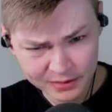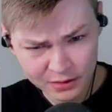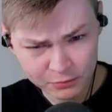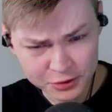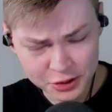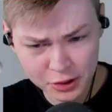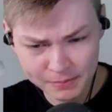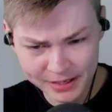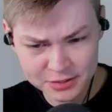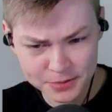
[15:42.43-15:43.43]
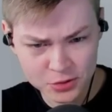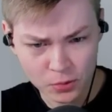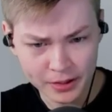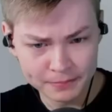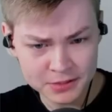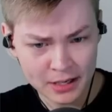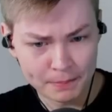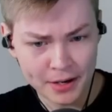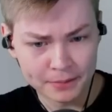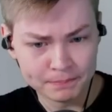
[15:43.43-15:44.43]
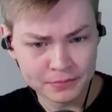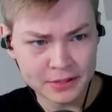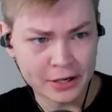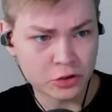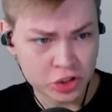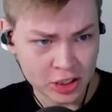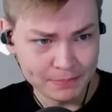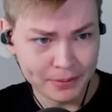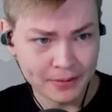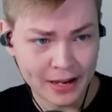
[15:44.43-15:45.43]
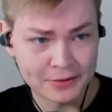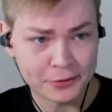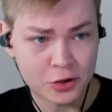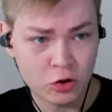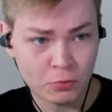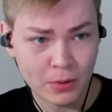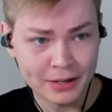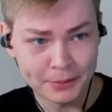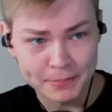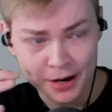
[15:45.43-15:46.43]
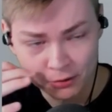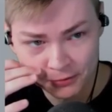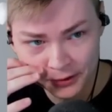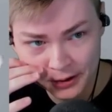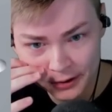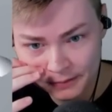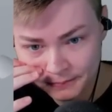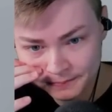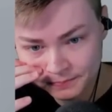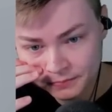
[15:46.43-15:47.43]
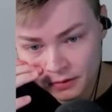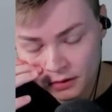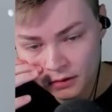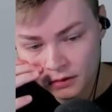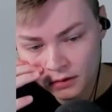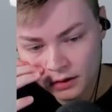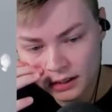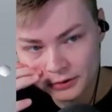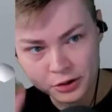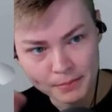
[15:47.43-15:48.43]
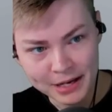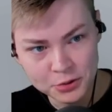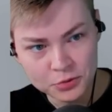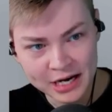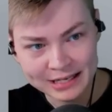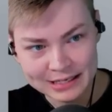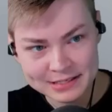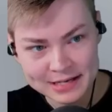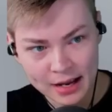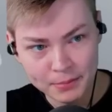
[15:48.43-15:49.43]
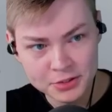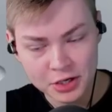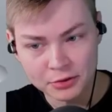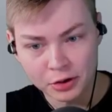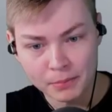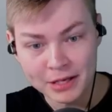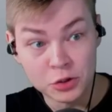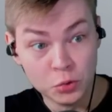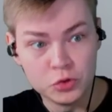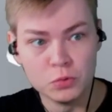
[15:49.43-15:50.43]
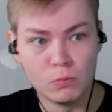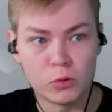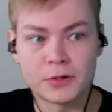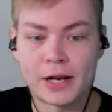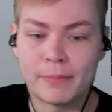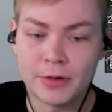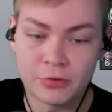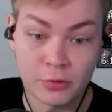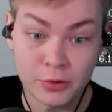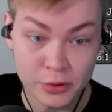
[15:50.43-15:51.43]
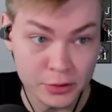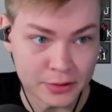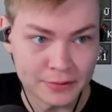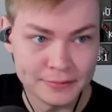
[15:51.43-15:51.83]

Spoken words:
First thing you're going to buy is Masori, top, bottom. They are cheap, and they're incredibly powerful and good. They're going to make you take less damage, and they're going to make you do more damage, so they're good.